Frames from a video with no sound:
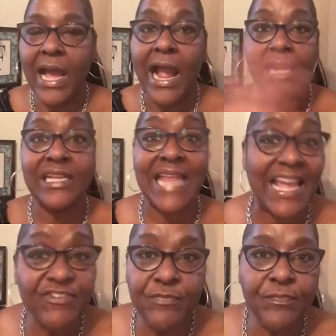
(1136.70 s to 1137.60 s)
our
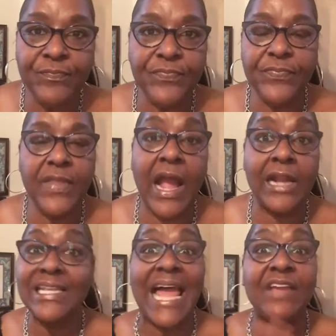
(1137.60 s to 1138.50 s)
life
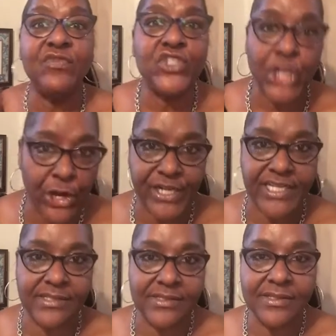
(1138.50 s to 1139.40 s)

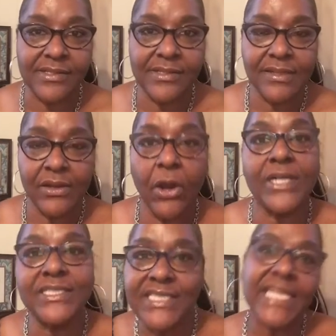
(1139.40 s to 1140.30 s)
journeys
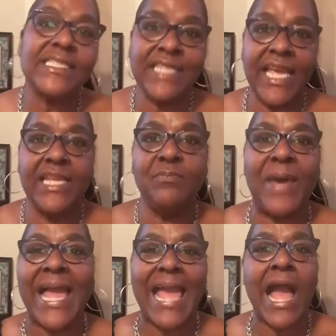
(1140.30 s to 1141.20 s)
are dictated
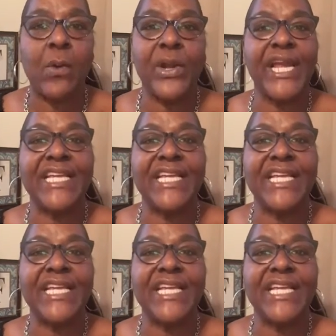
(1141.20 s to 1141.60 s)
by our